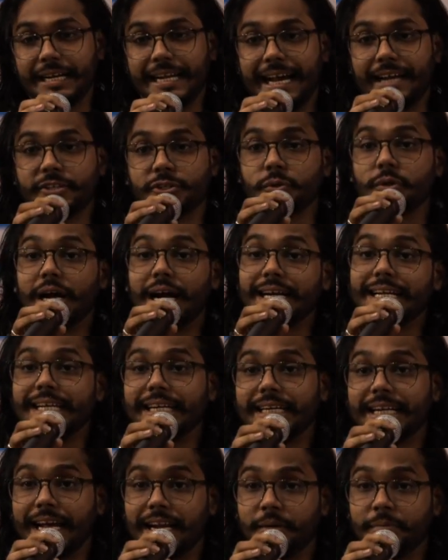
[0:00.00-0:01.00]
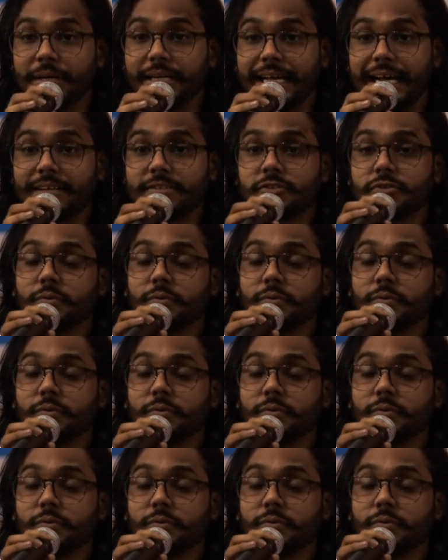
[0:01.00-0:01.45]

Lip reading: DAGs. You can't create dynamic DAGs.